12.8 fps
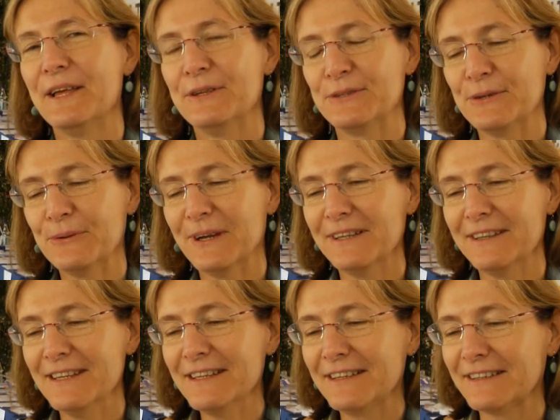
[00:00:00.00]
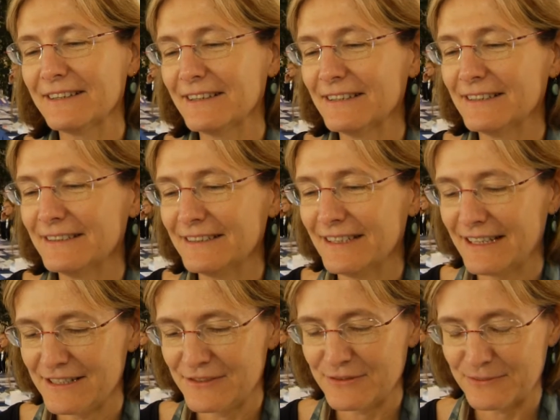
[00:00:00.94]
So I think
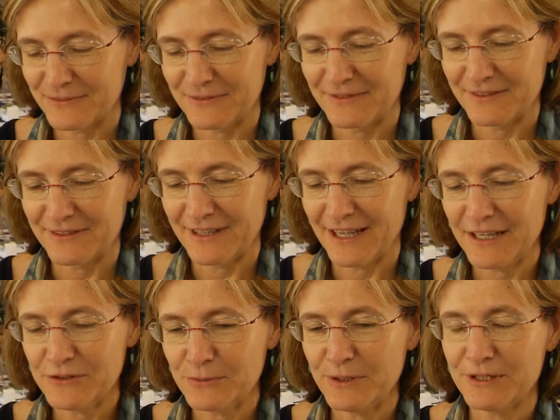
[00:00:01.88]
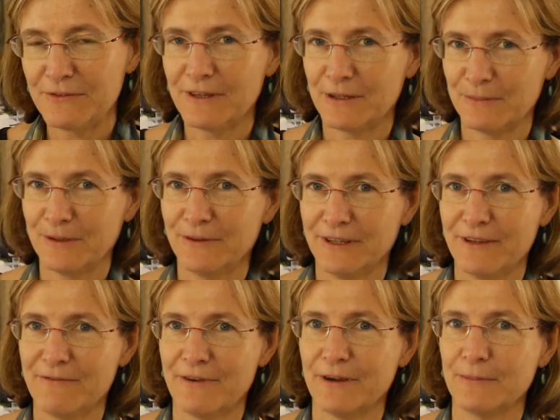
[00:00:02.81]
as we develop
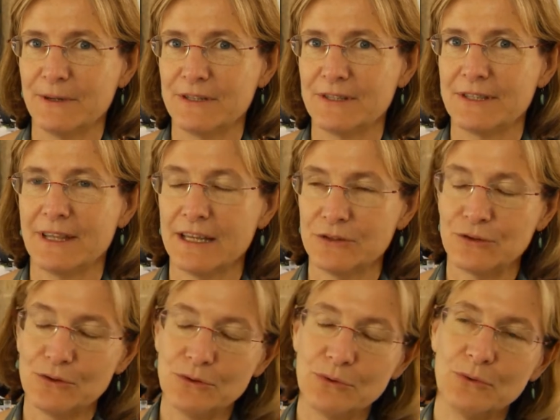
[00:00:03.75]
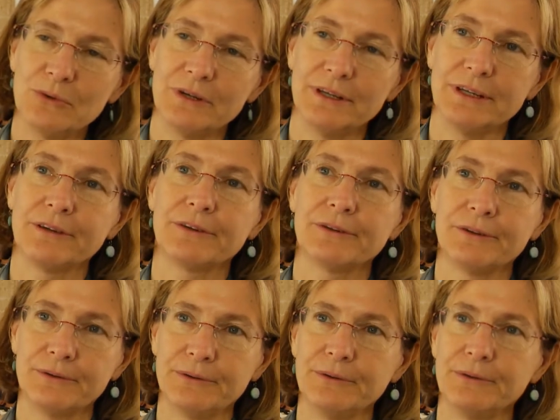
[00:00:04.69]
learning environments that do
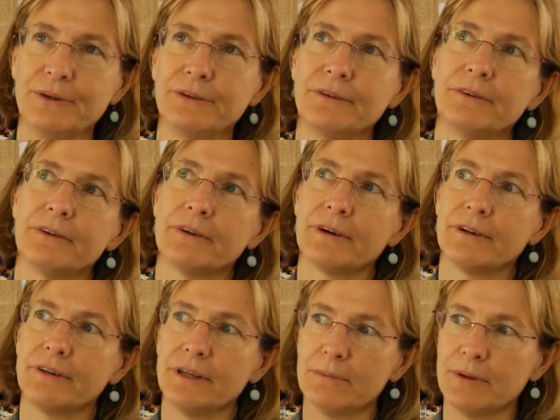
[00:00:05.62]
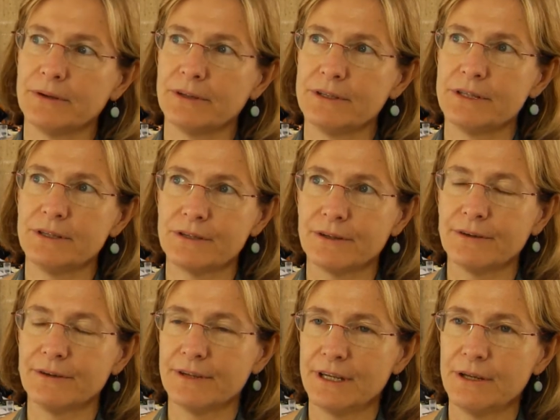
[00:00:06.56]
include the ability to
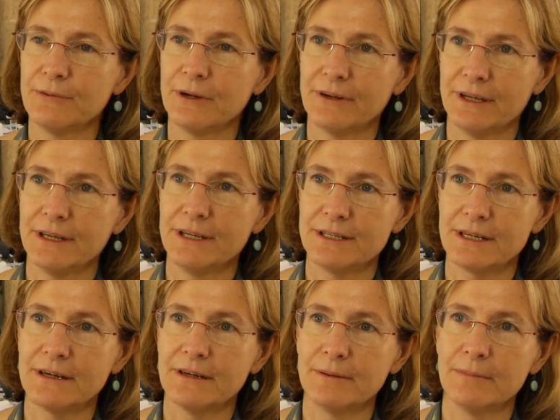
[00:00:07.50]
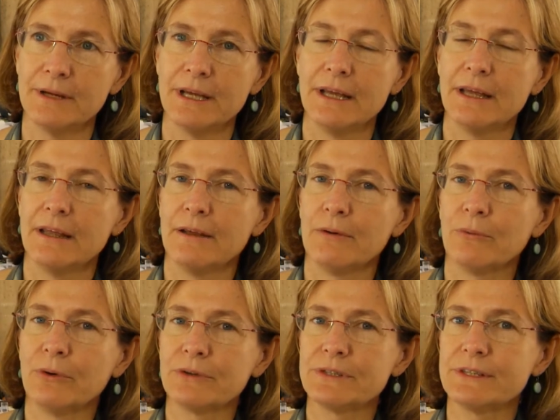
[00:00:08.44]
learn anywhere, anytime,
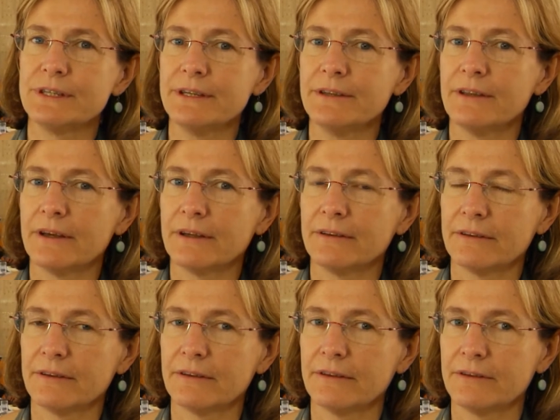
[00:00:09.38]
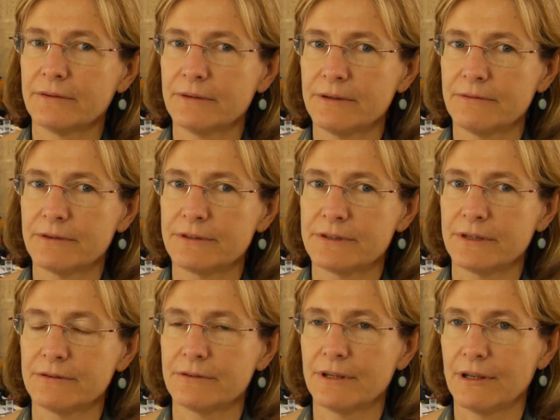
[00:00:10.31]
we'll see that the 21st
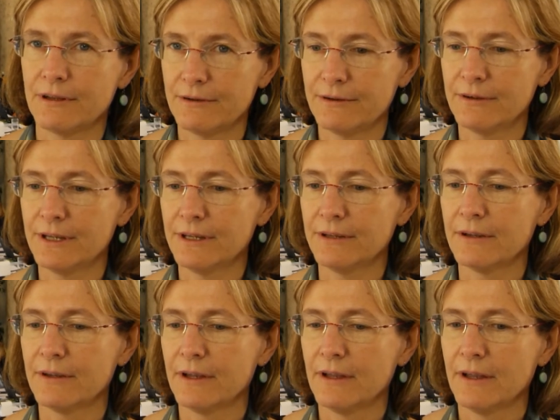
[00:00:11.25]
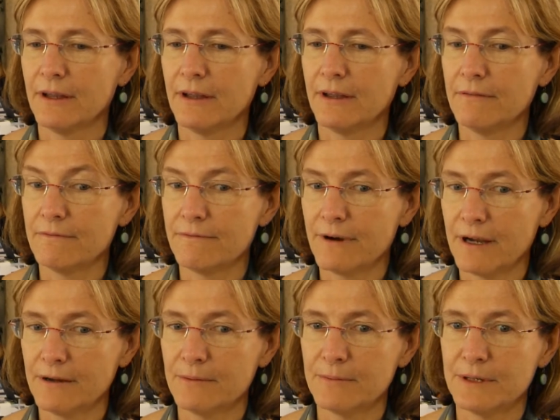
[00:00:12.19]
century learning
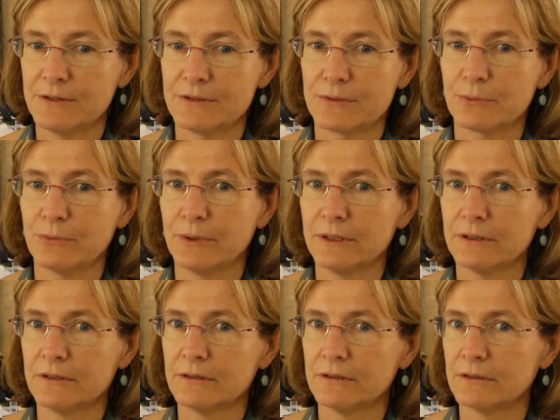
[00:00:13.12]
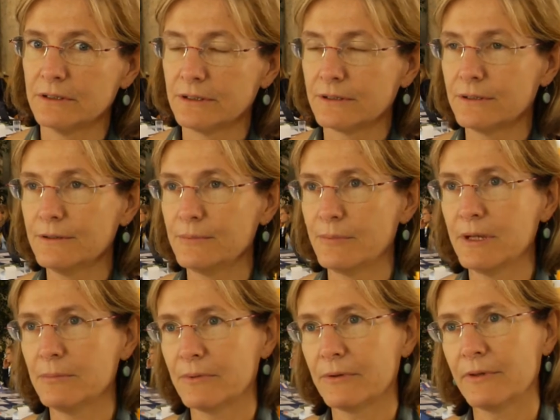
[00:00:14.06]
environments will include
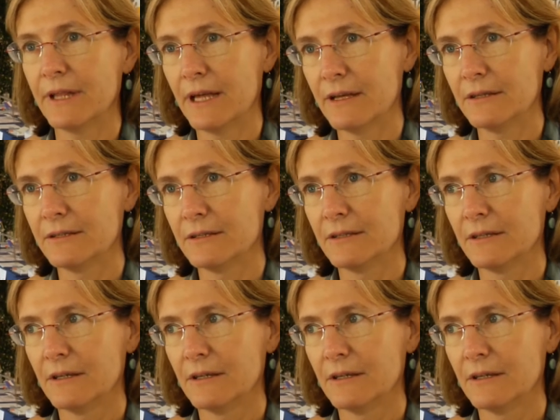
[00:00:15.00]
people that